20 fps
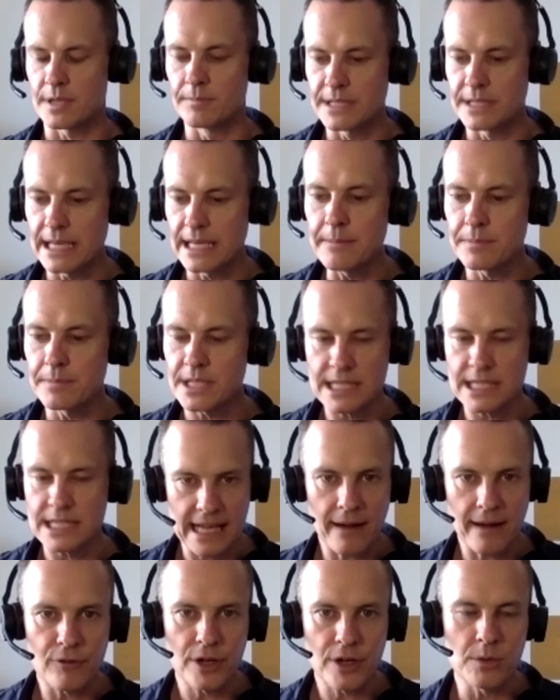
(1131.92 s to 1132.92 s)
deep
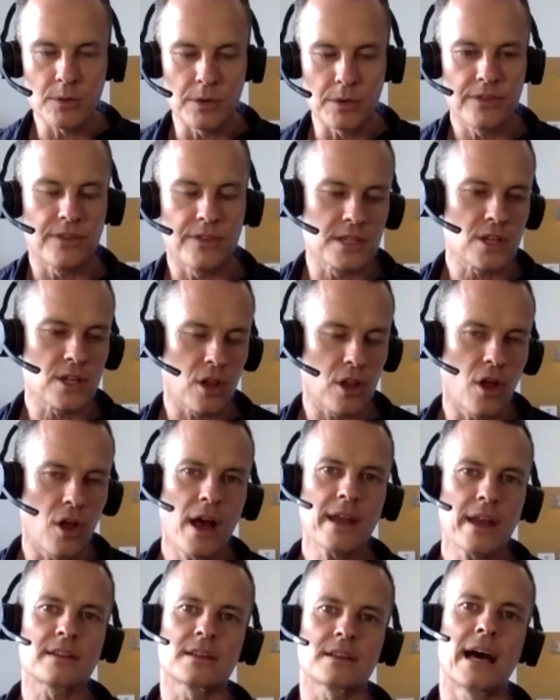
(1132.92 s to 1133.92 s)
discovery with this
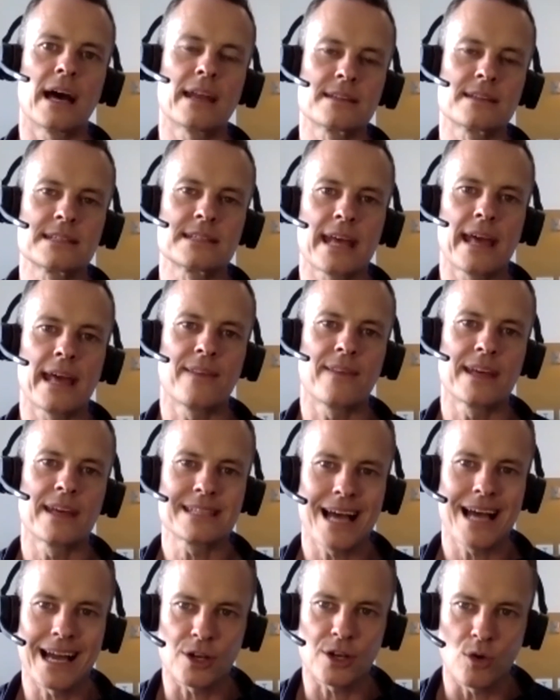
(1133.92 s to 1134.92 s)
client to understand their
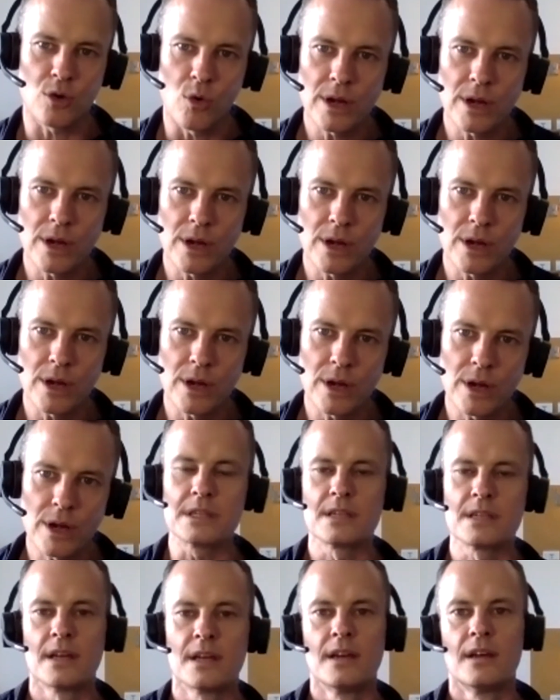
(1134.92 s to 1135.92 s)
target audience, who
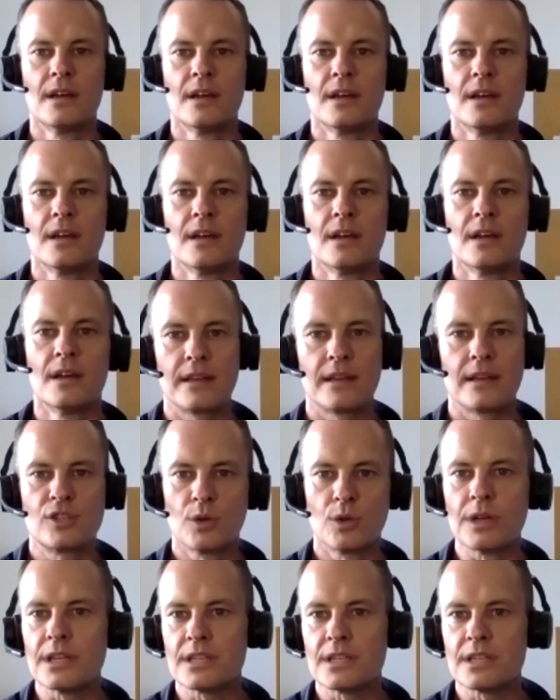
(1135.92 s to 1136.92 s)
is
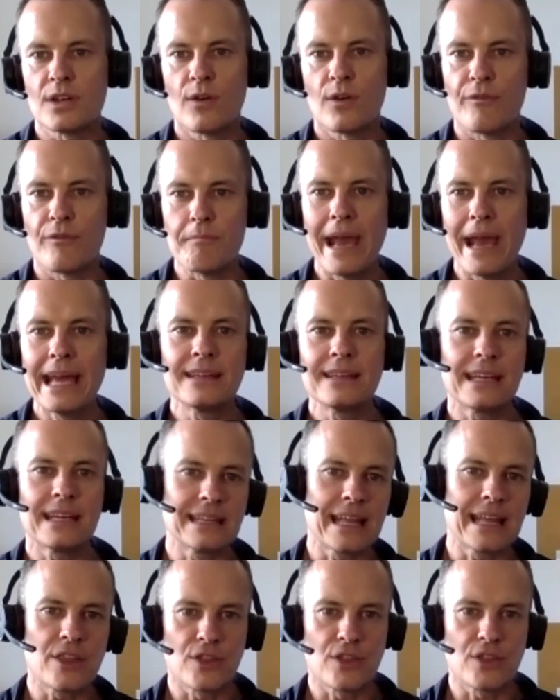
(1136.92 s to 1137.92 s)
do-it-yourself men
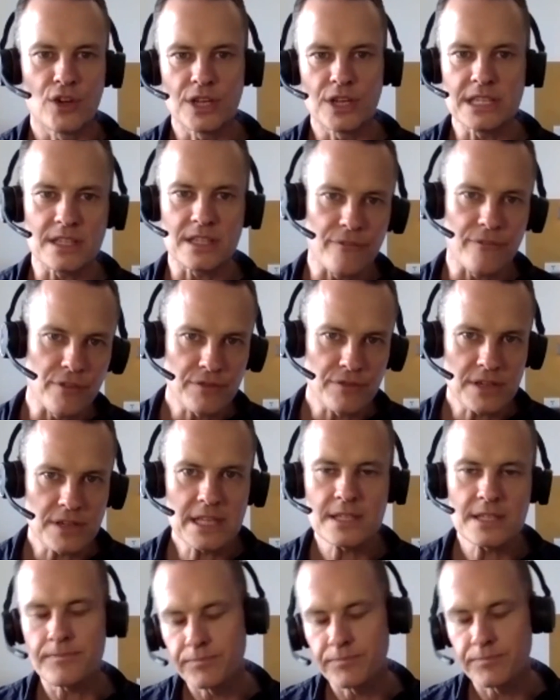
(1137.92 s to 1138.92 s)
in their 30s to
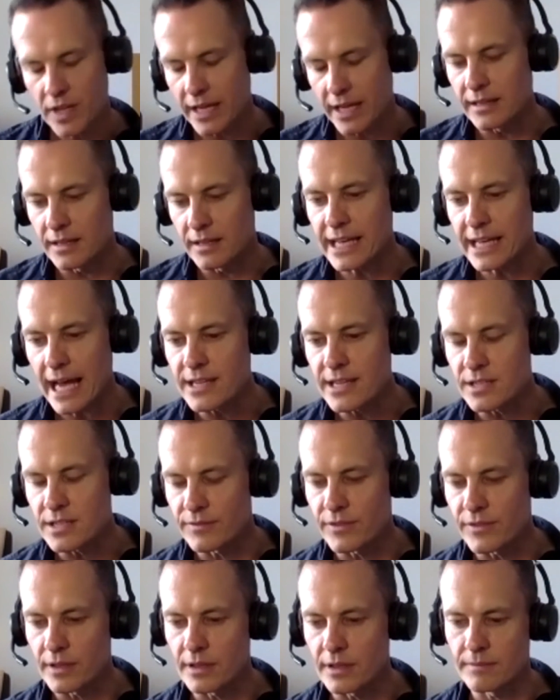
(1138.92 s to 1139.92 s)
50s. In the case
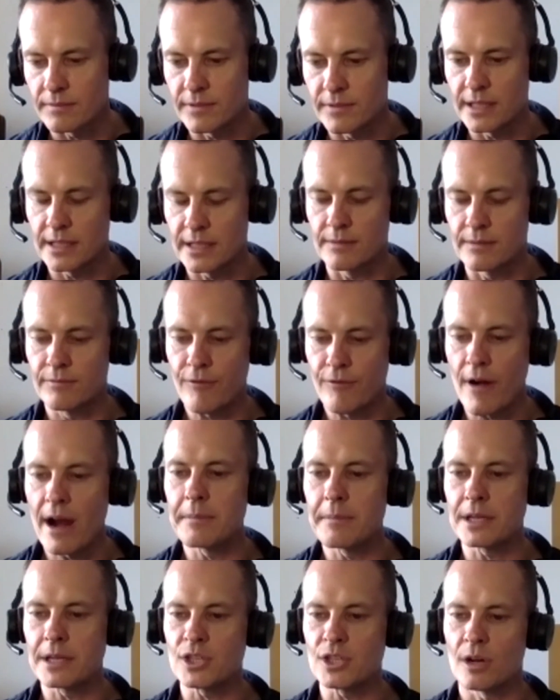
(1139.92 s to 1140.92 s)
of the
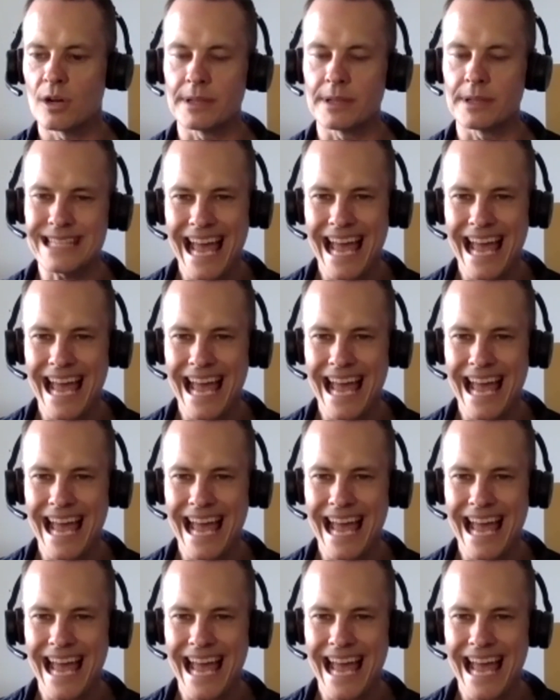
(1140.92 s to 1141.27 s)
framing shop, it's